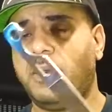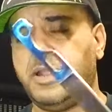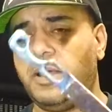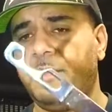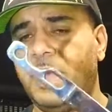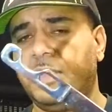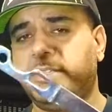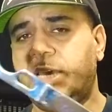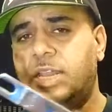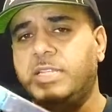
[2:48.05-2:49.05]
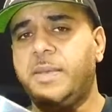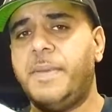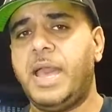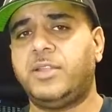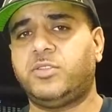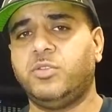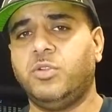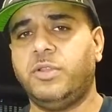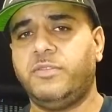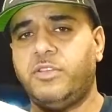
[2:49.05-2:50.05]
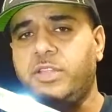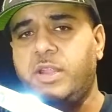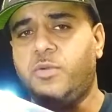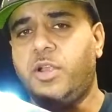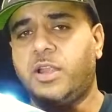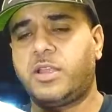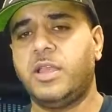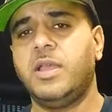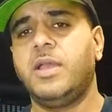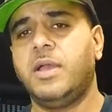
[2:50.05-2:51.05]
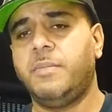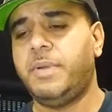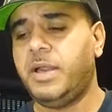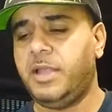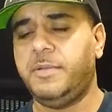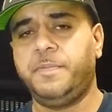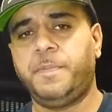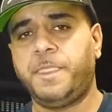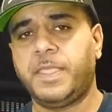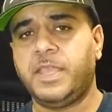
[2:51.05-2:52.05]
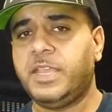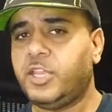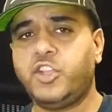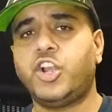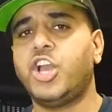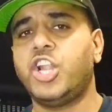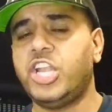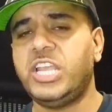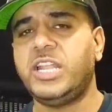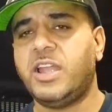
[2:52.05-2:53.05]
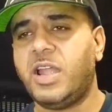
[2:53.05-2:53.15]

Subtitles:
But I'm not saying it's a bad tool, even though it didn't work, but you're gonna need it.